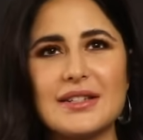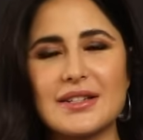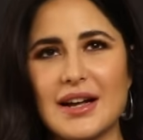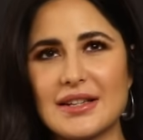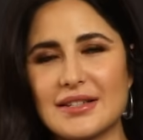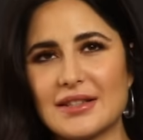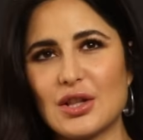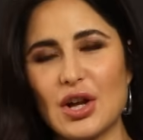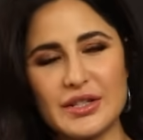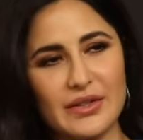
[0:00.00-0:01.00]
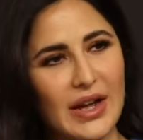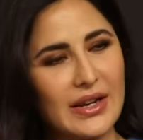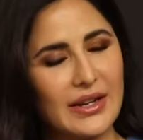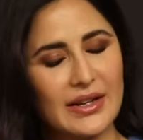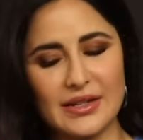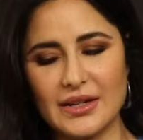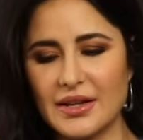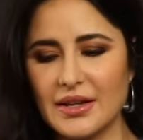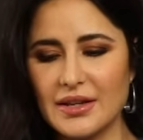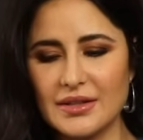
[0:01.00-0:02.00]
Me discuss lots of ideas, and
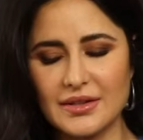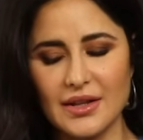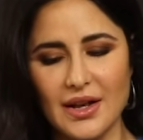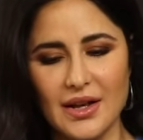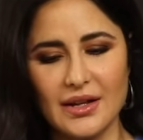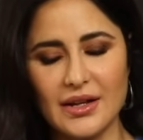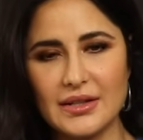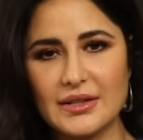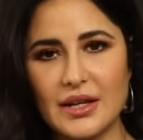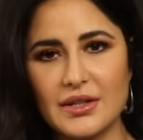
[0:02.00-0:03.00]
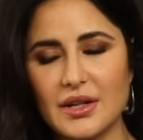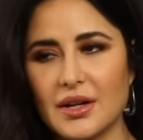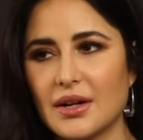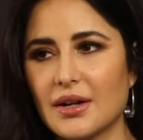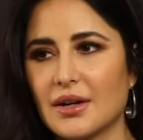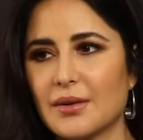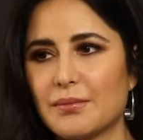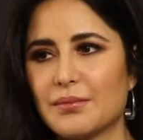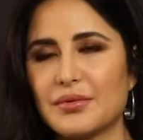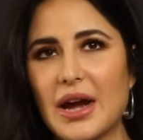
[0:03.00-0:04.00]
he's such a
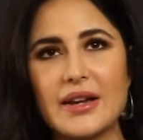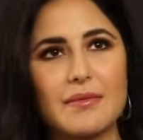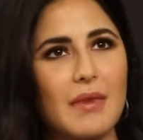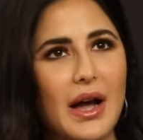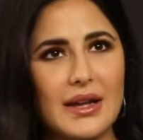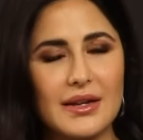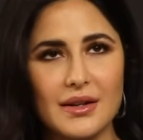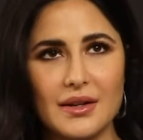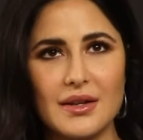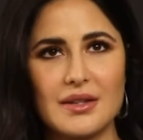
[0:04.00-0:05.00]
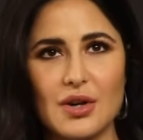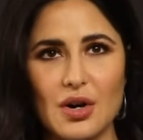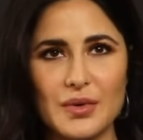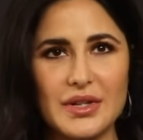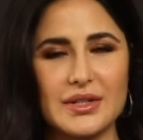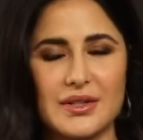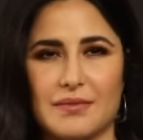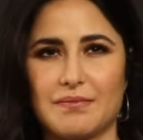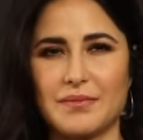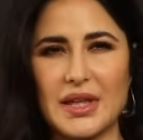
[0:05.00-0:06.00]
bright mind, and he's
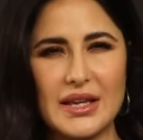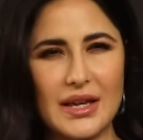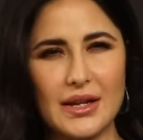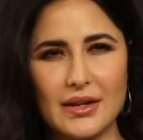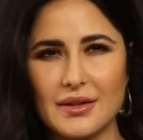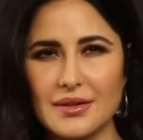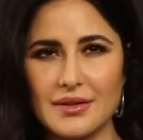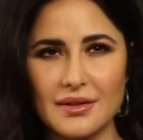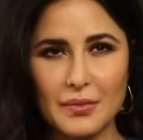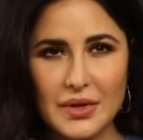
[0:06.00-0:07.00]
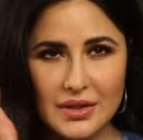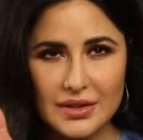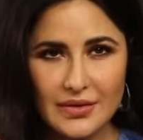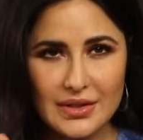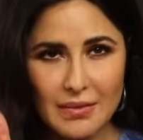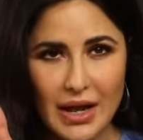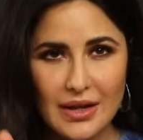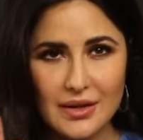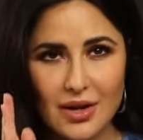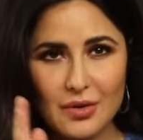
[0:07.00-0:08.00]
always thinking and the wheels of his
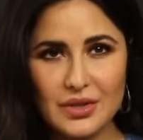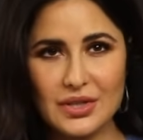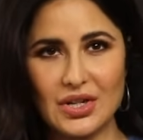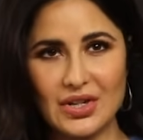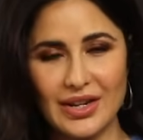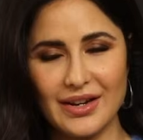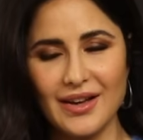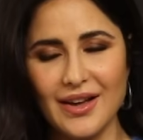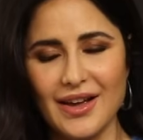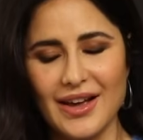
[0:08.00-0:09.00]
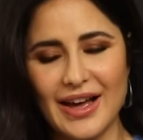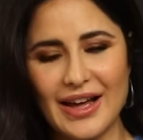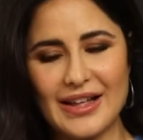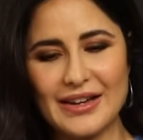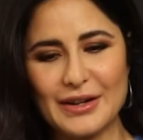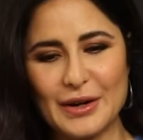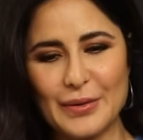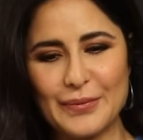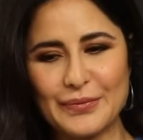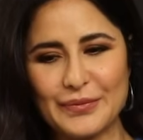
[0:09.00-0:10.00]
mind are always turning. And
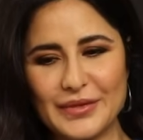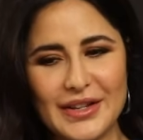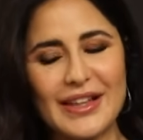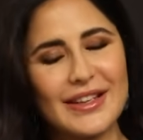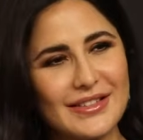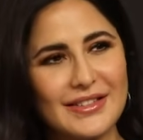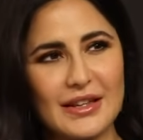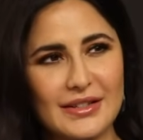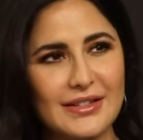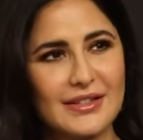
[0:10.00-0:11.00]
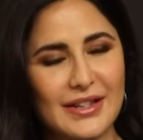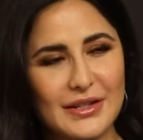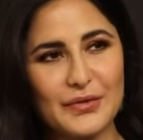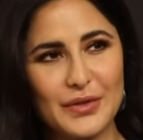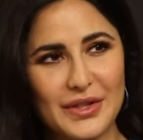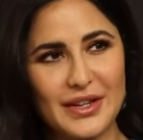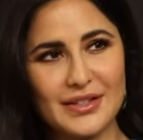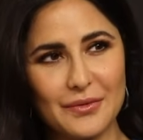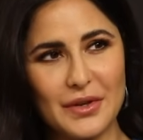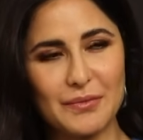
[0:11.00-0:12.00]
there's a few
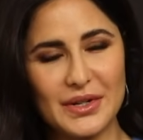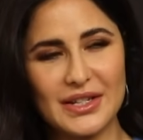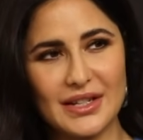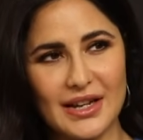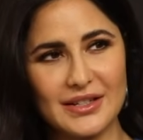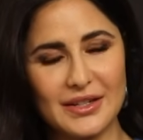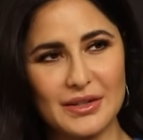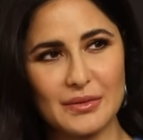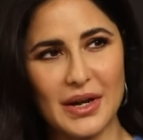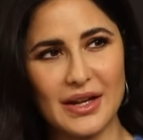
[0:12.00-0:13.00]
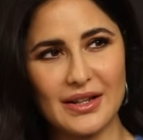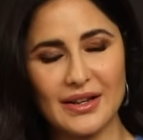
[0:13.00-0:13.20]
things that we've been discussing yeah. as well.